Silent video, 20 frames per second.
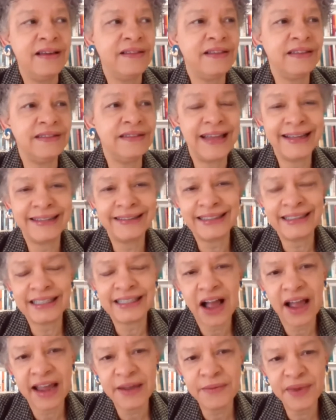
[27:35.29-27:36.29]
likely
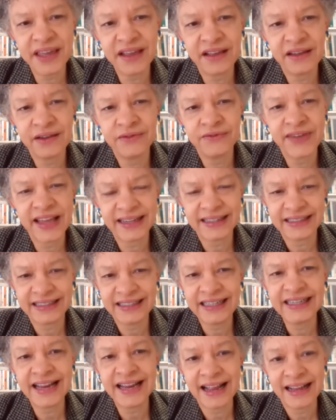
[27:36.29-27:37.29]
timing of
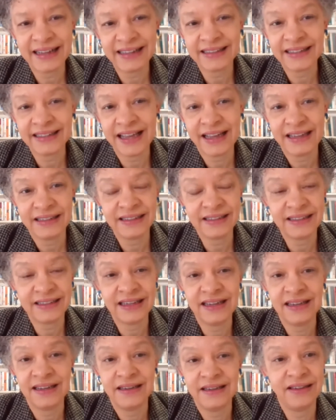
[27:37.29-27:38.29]
vaccine access
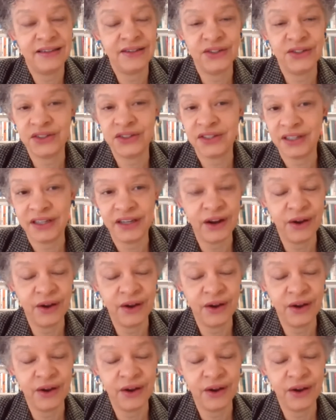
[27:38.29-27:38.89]
is,